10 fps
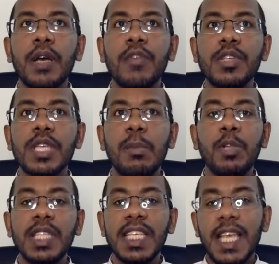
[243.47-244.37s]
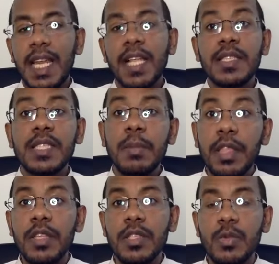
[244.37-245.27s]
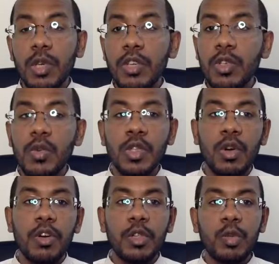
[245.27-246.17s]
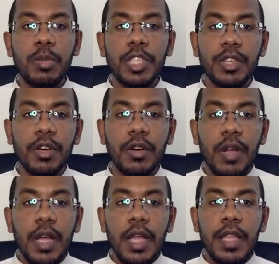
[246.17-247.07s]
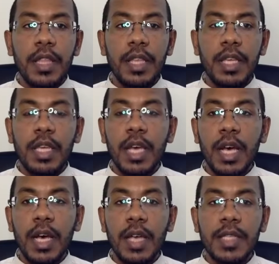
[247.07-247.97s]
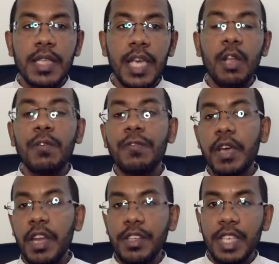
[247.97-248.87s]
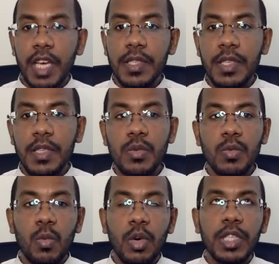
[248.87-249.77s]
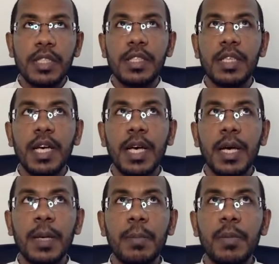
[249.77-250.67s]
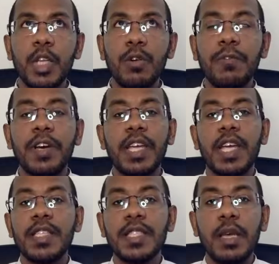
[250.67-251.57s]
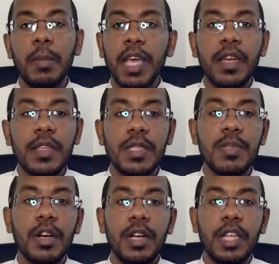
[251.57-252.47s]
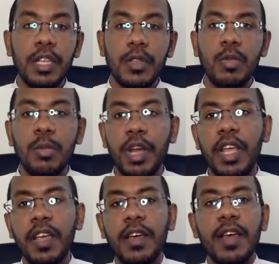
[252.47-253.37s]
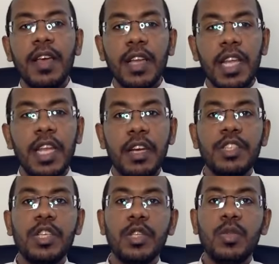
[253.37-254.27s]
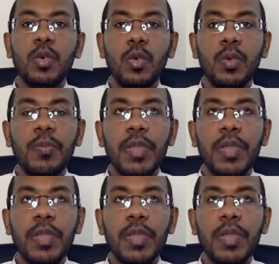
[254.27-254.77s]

example, data analysis methods we could use in order to measure the scale of energy access, what financing mechanisms are needed to bring clean energy to